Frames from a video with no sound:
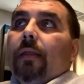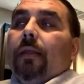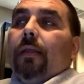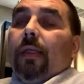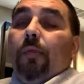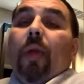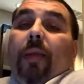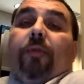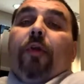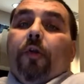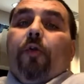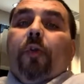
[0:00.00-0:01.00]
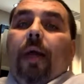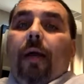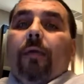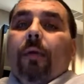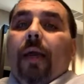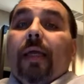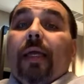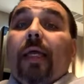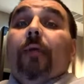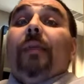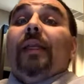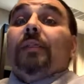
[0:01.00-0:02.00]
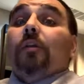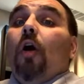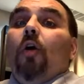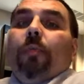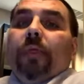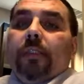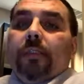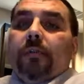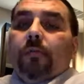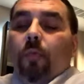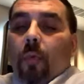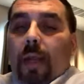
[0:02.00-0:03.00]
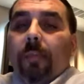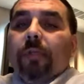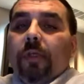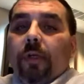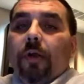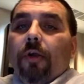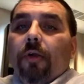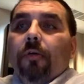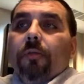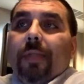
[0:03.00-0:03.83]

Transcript: he raped the ruca, right? Him and his homies raped the girl.